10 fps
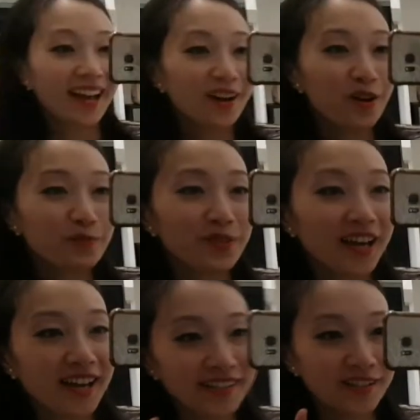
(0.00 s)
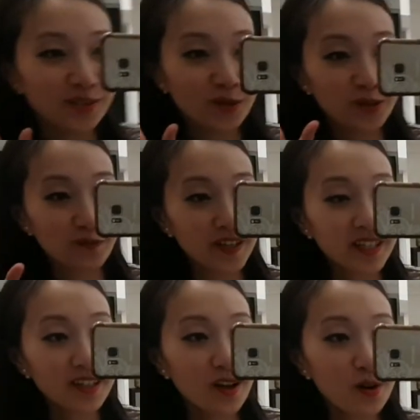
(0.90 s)
I hope you guys enjoy the
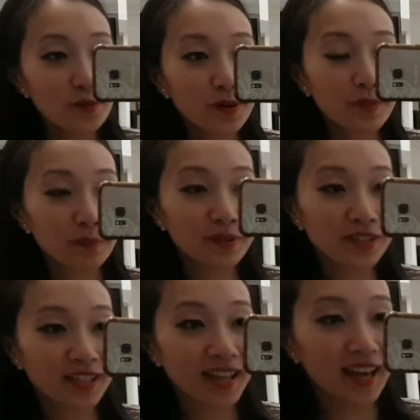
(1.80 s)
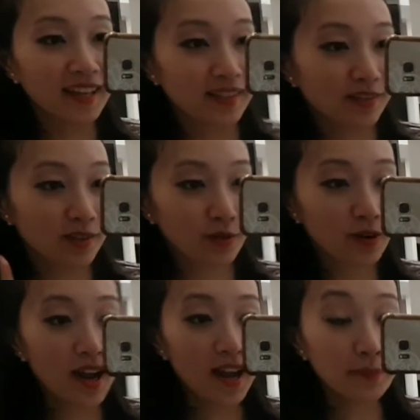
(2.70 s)
video. Remember to like and
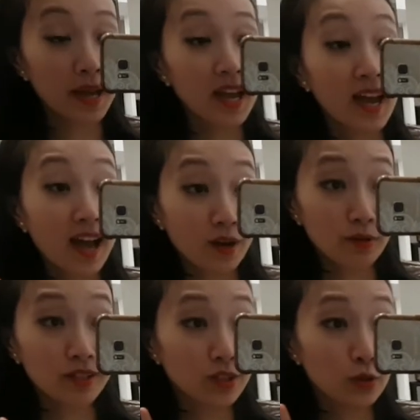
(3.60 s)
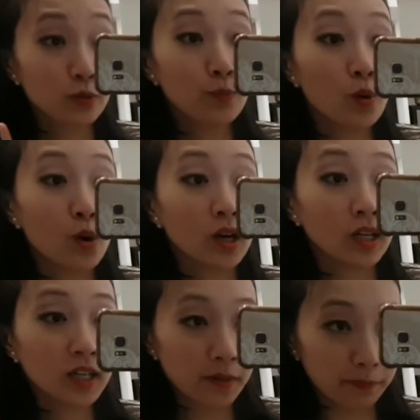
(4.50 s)
subscribe. I would do more
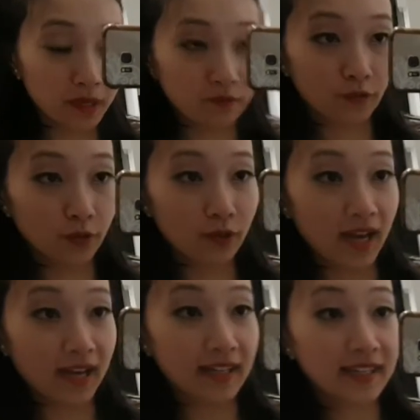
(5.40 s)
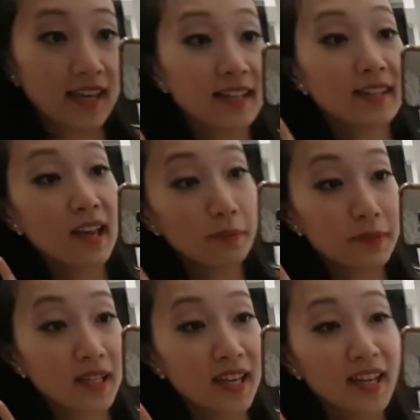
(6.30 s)
lookbook for you guys,
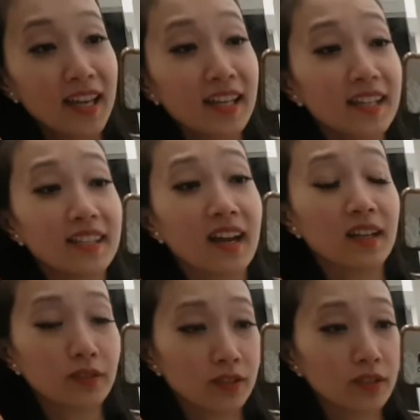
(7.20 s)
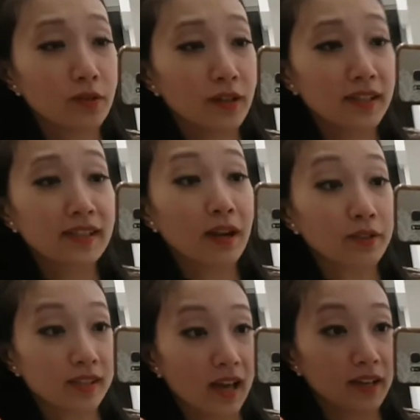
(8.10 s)
except it is 100 degrees
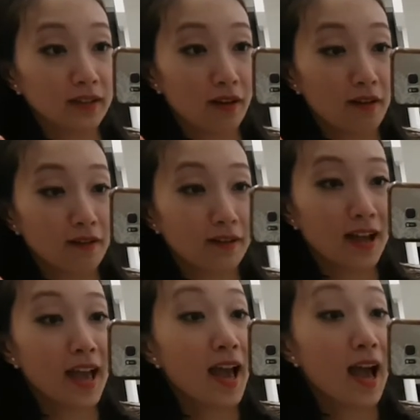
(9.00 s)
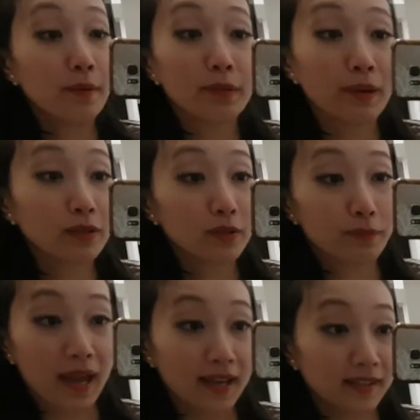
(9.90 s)
outside, y'all. I'm about to
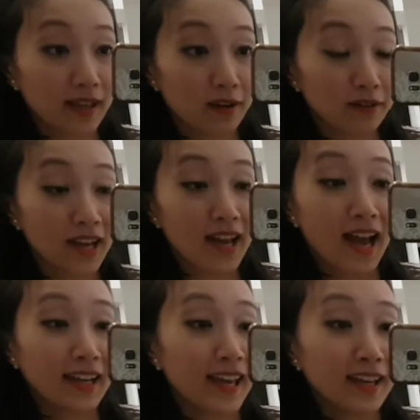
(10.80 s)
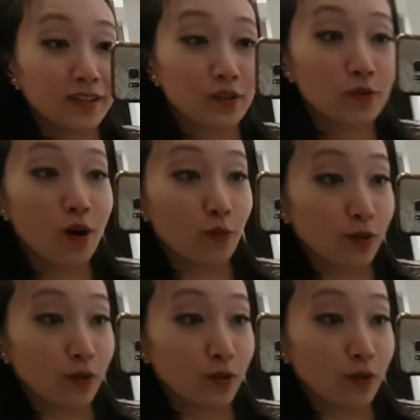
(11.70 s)
pass out. I can't do a